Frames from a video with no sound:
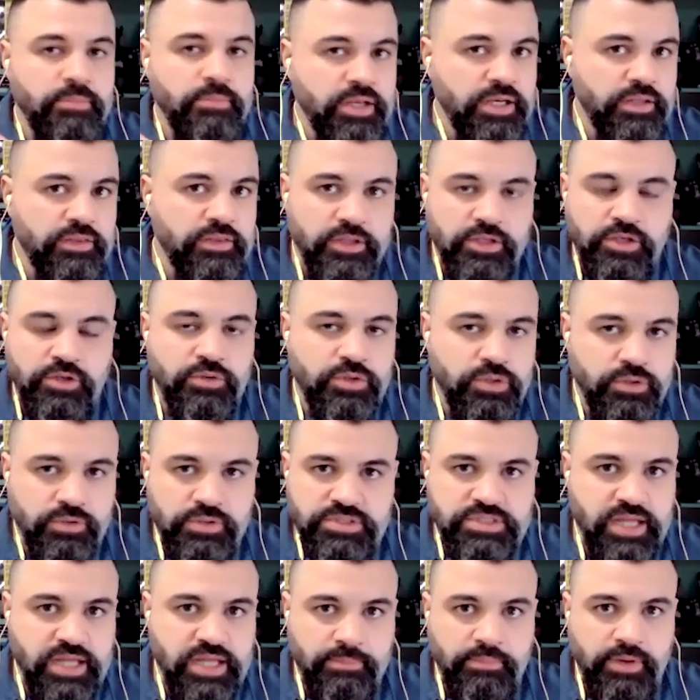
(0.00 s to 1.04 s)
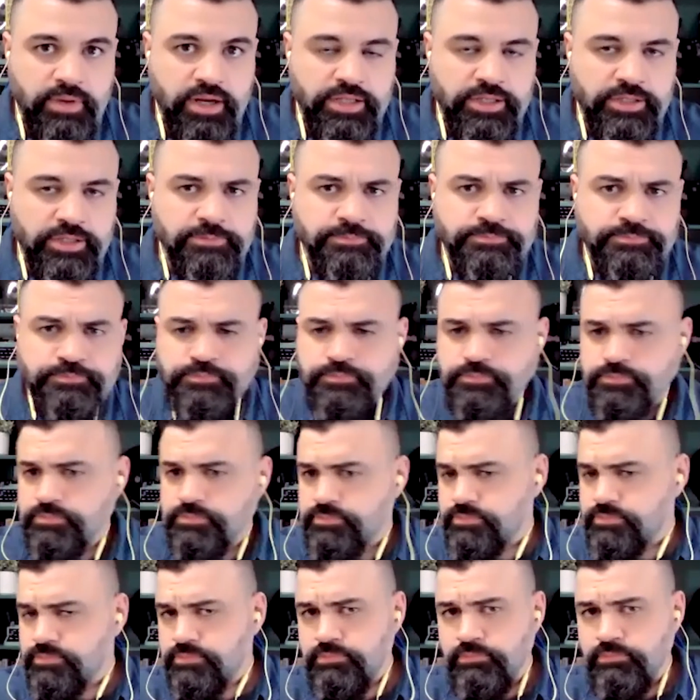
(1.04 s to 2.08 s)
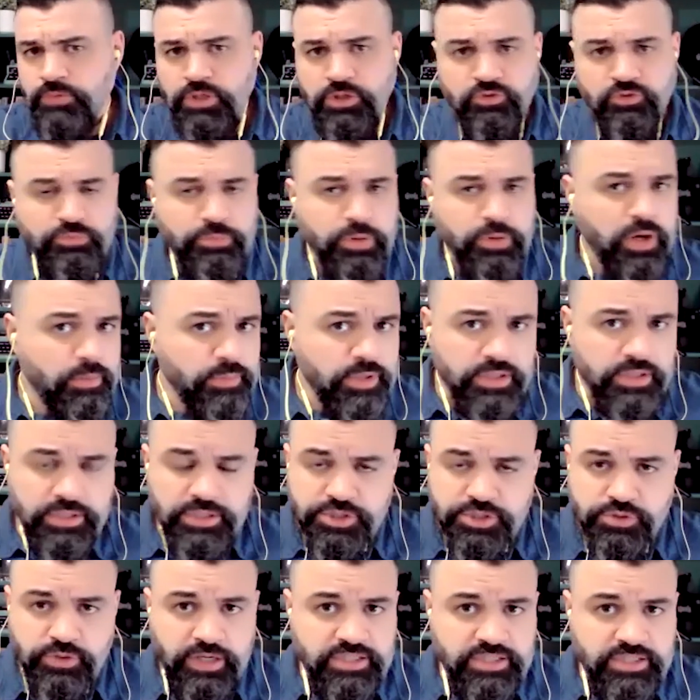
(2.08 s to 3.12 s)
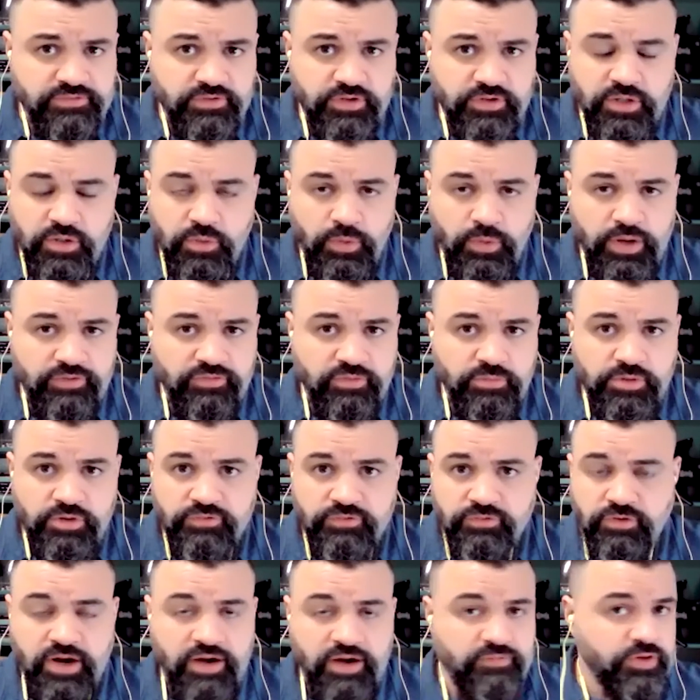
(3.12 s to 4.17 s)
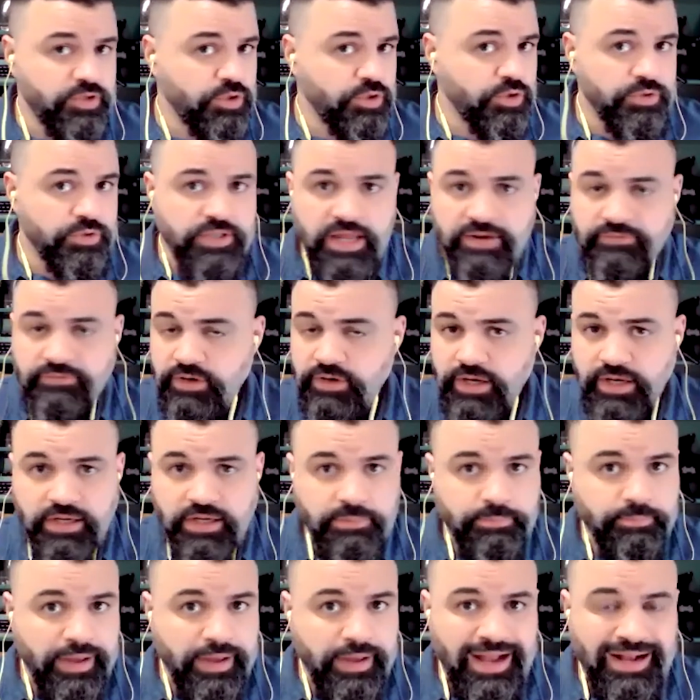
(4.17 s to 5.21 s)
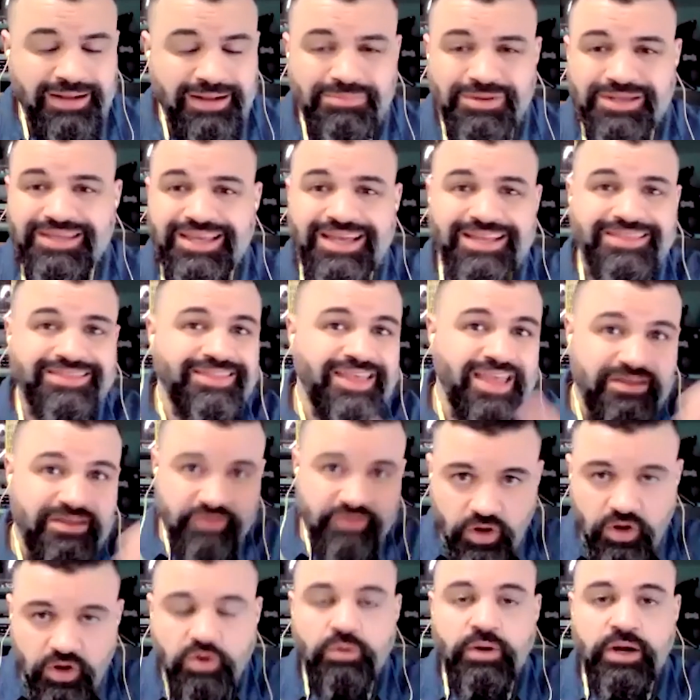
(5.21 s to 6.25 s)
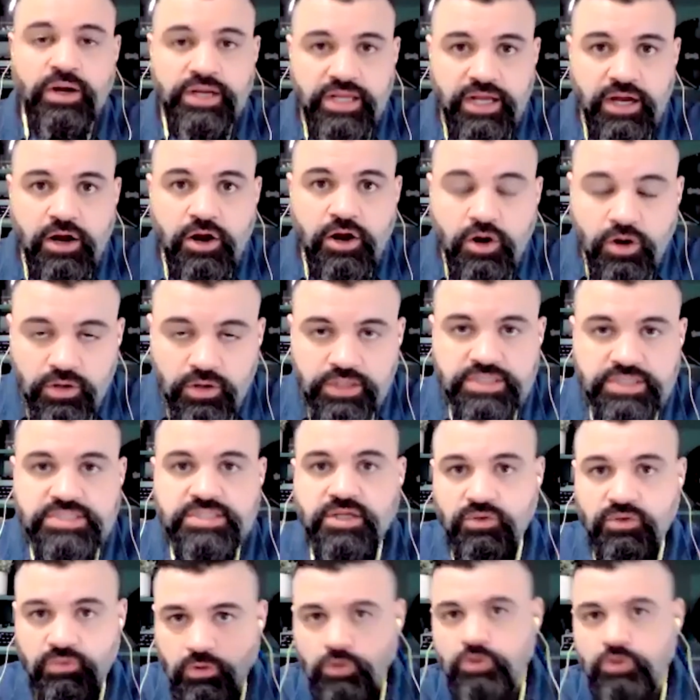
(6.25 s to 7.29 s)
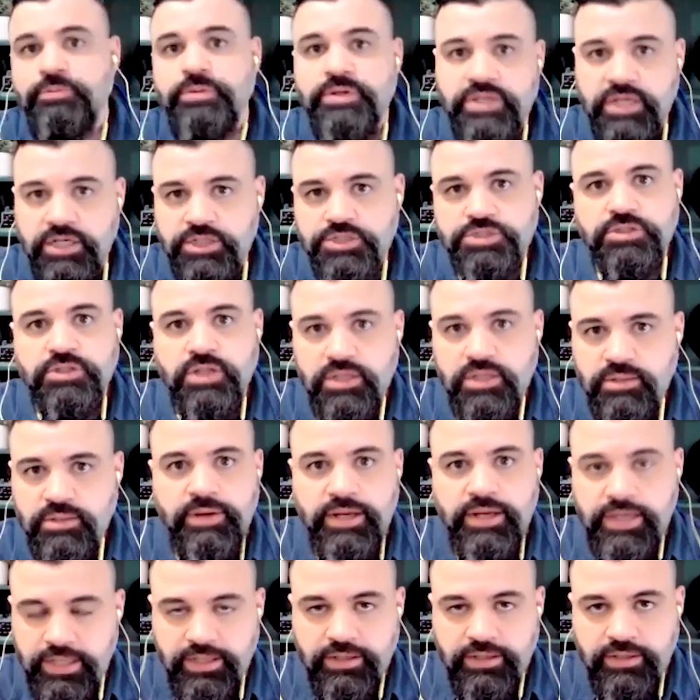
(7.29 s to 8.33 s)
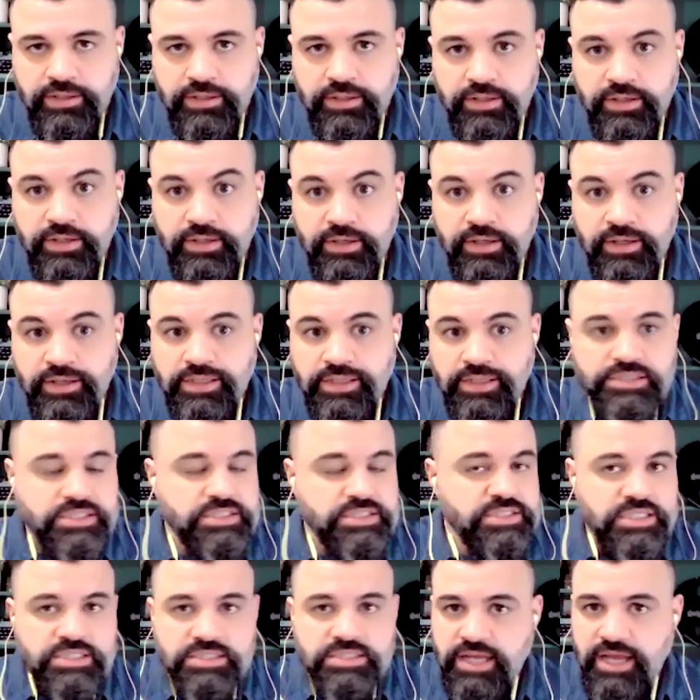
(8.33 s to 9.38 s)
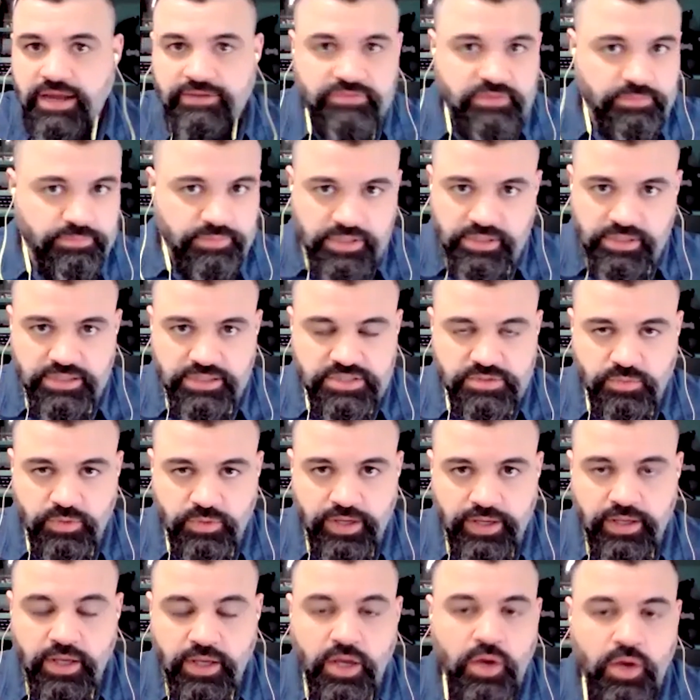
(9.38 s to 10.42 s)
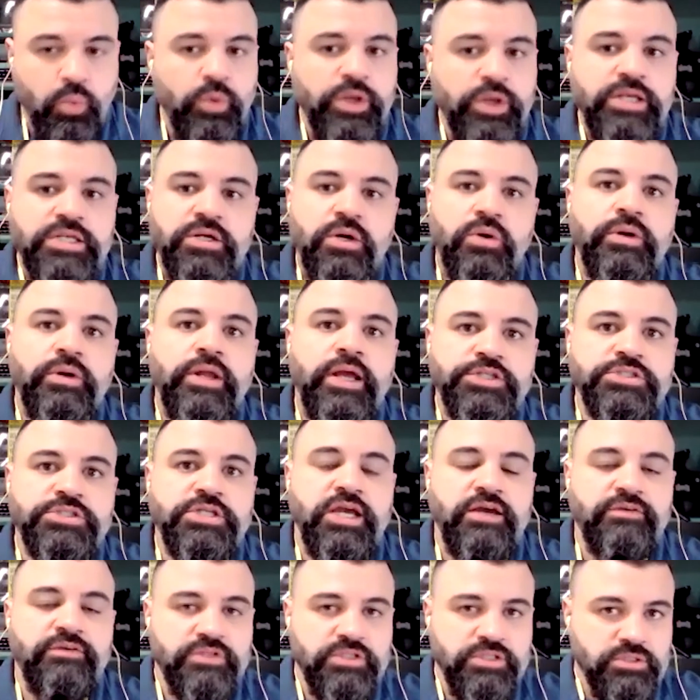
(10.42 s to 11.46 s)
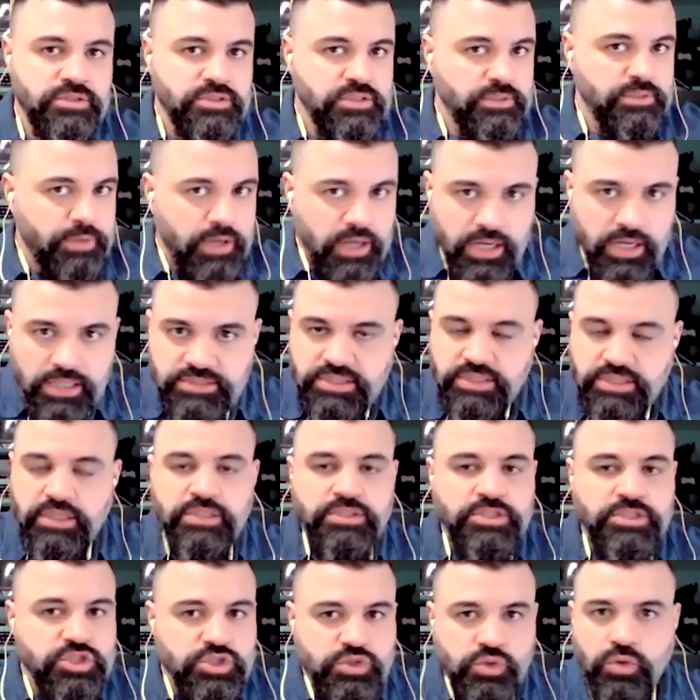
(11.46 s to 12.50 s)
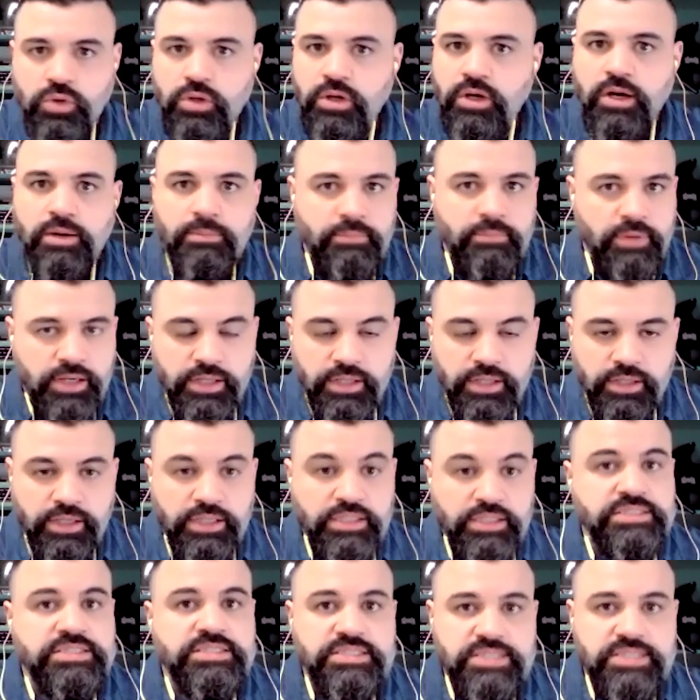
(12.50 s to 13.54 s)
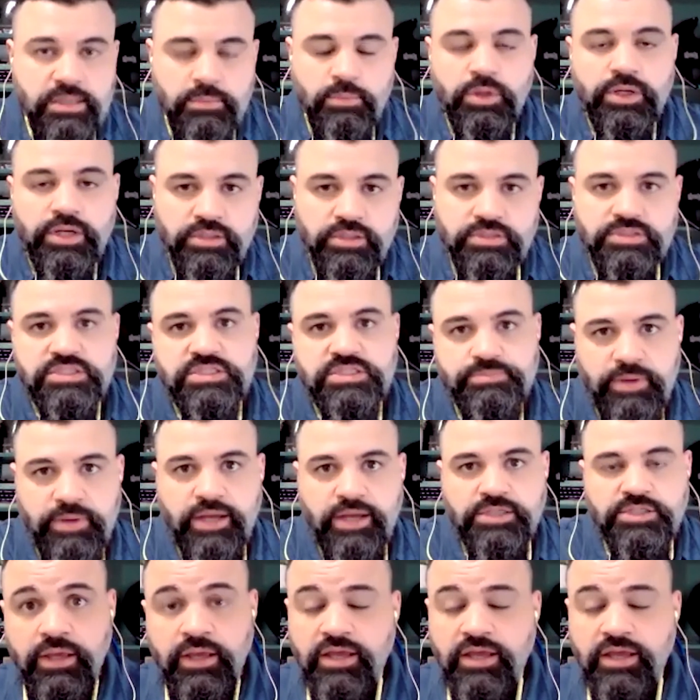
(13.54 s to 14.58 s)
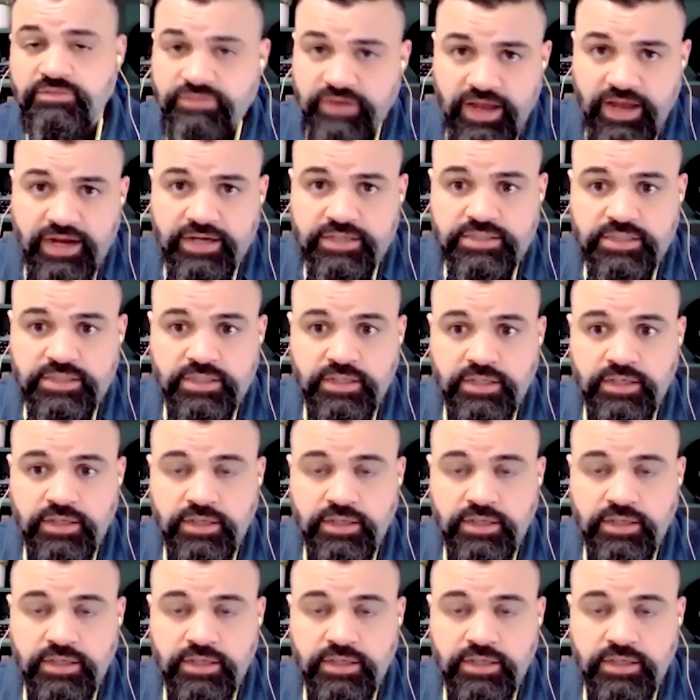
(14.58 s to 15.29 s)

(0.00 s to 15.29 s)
minute that you use that money, you've permanently transferred it away from you forever. You'll never get it back, but yet already harnessed the growth potential on the money. And it just doesn't have to be this way. We don't actually have to deposit and store our money in someone else's bank. In fact,